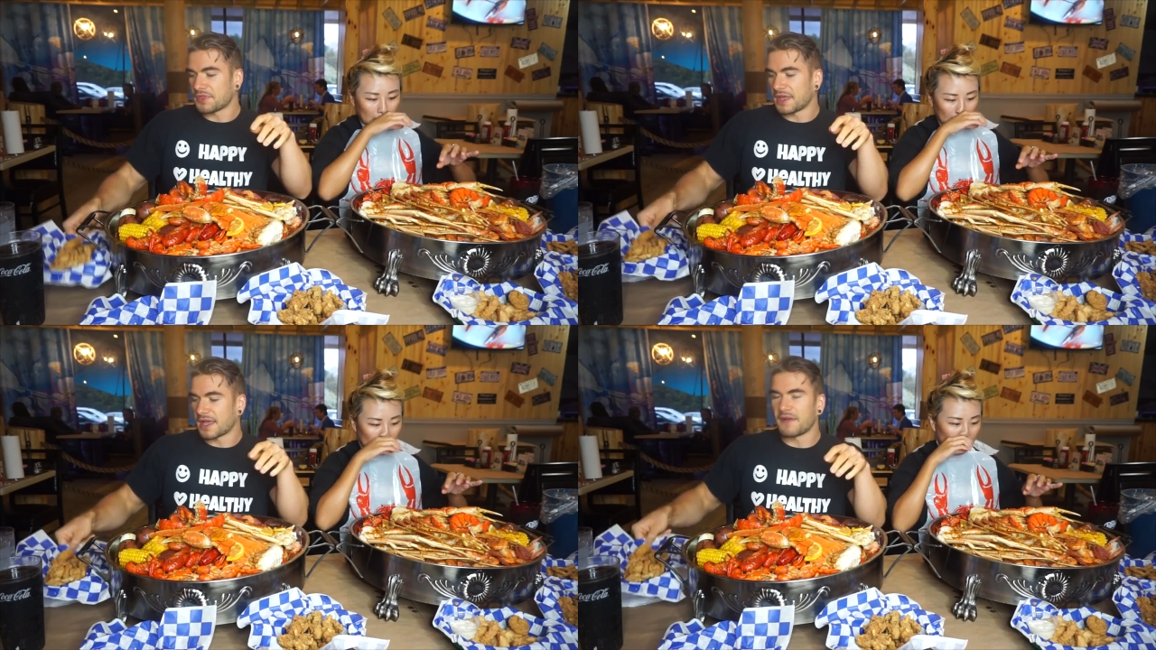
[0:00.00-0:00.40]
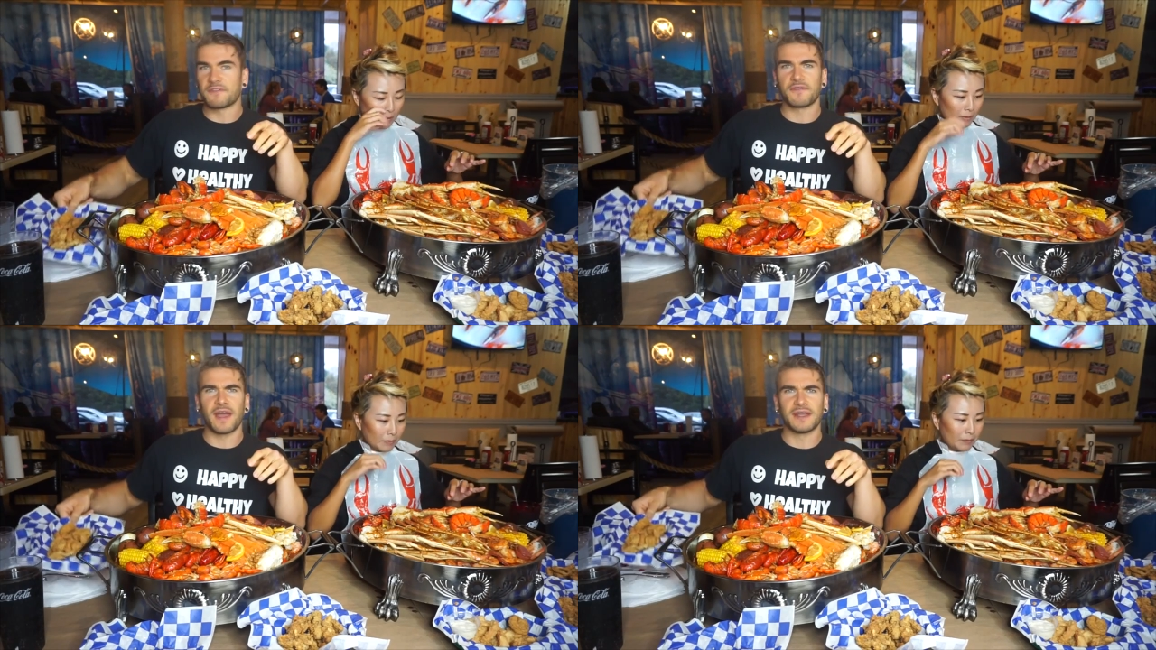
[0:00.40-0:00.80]
Speaker 1: thing of
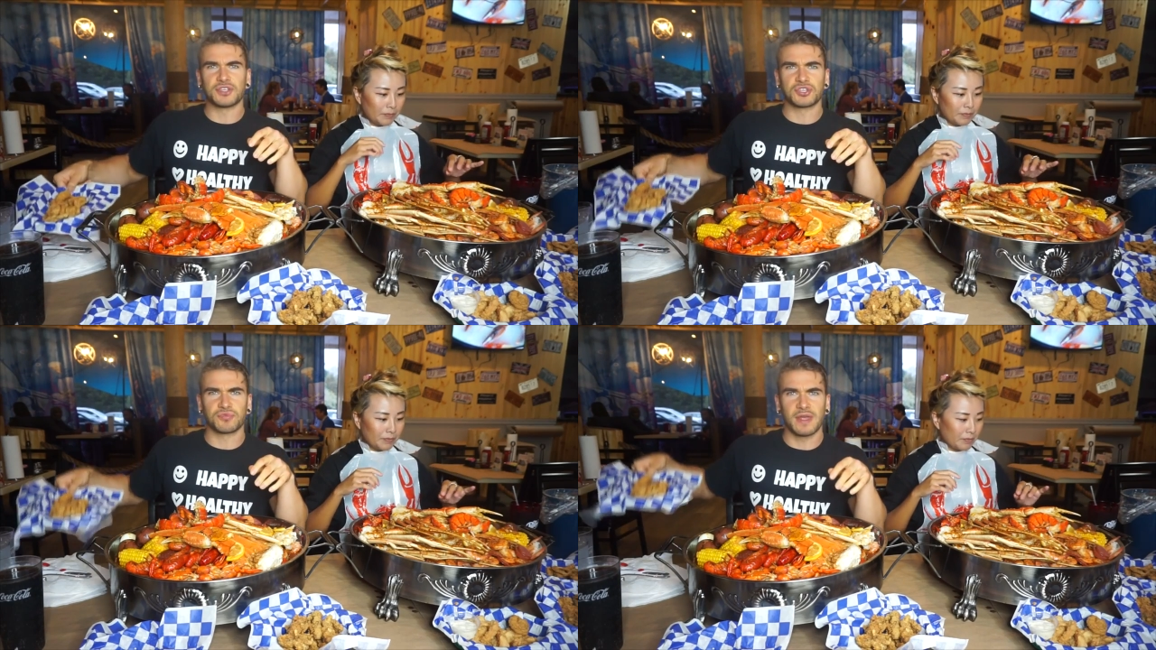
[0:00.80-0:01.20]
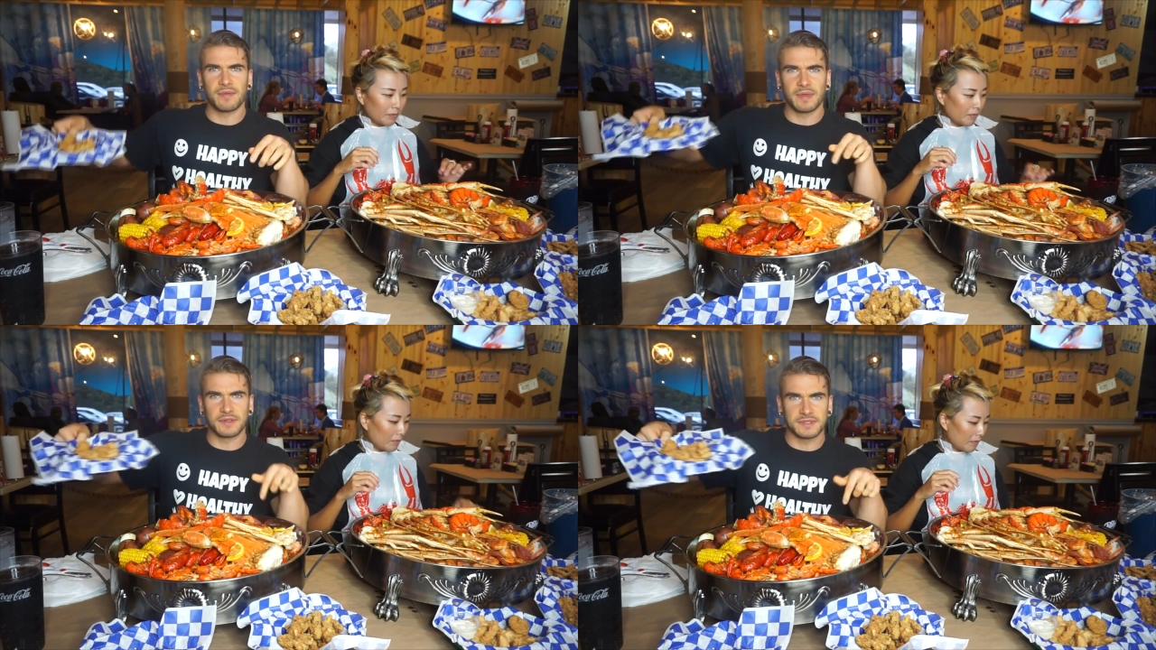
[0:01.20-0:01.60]
fried
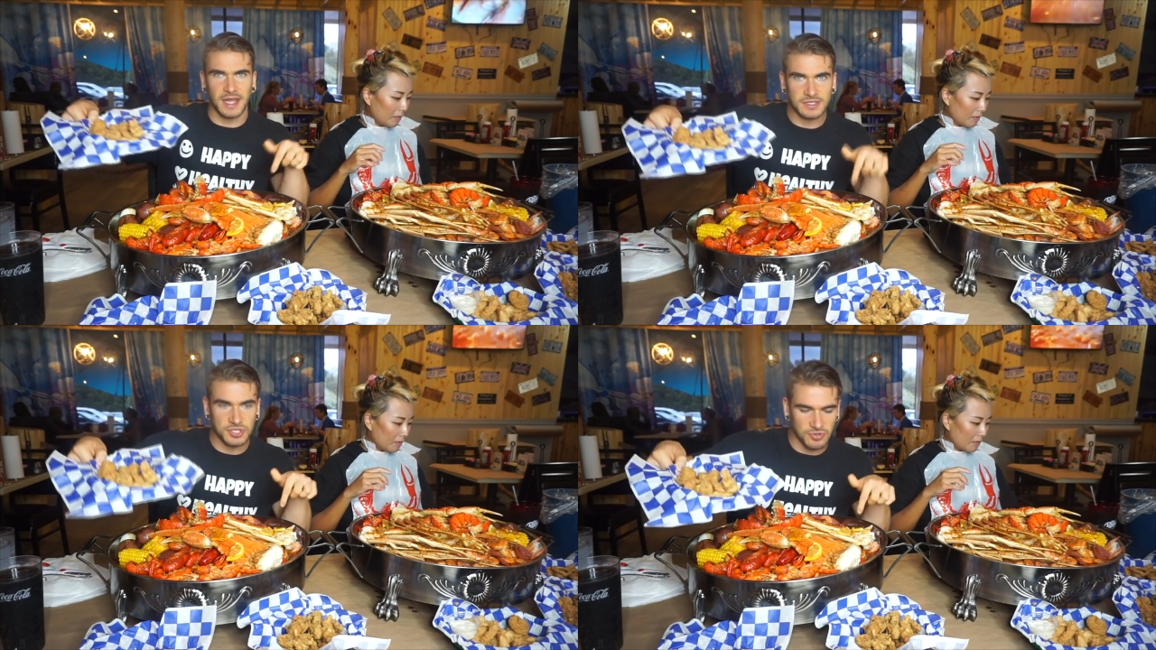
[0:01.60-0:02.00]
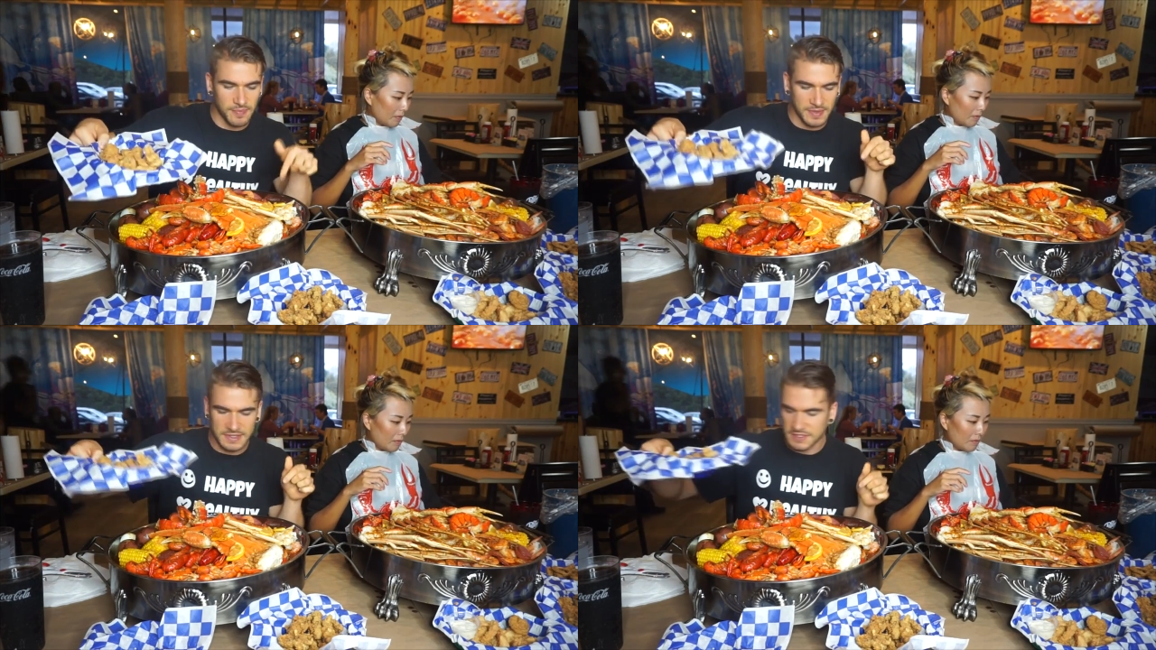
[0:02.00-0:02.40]
shrimp. And there's lots of
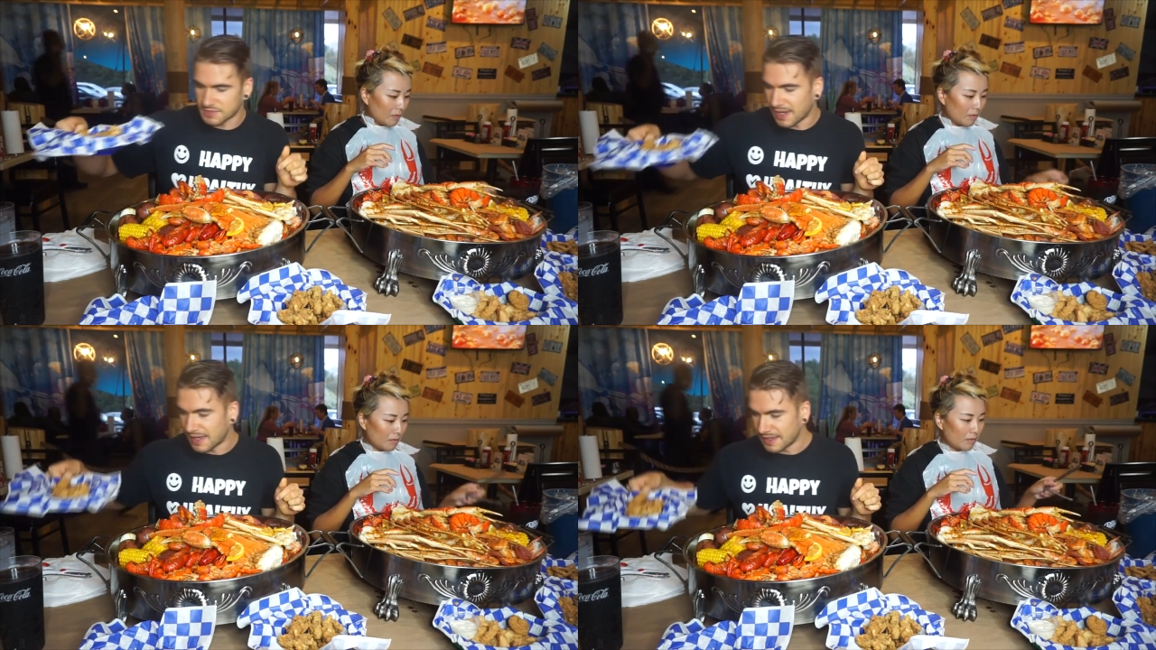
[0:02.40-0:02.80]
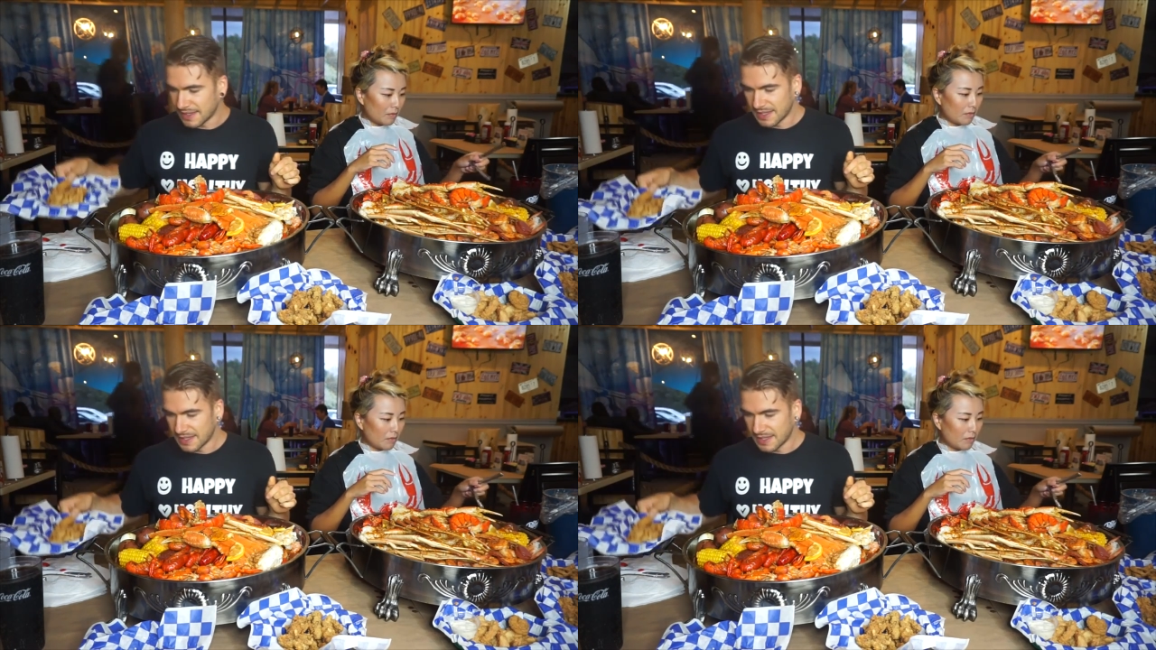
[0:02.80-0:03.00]
shrimp in this as well.